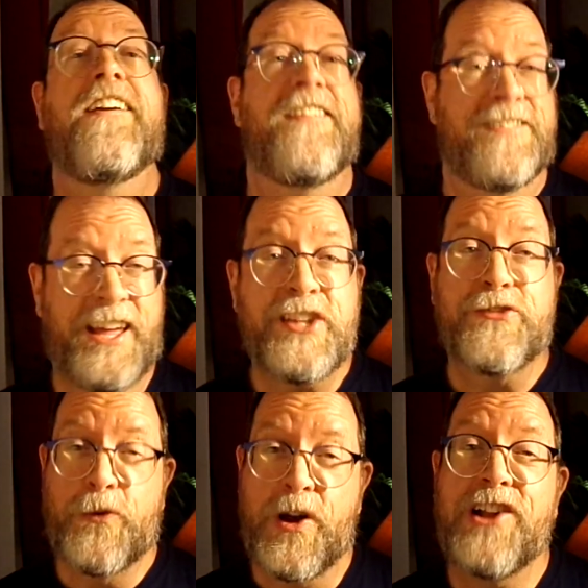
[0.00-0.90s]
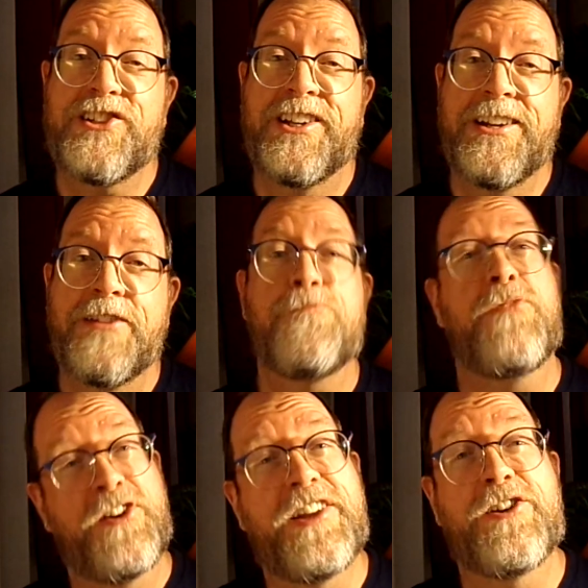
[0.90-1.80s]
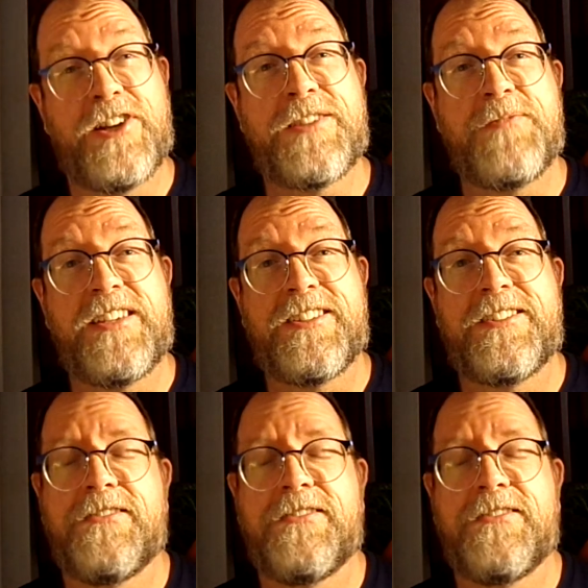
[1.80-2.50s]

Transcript: Thanks for watching. Merry Christmas.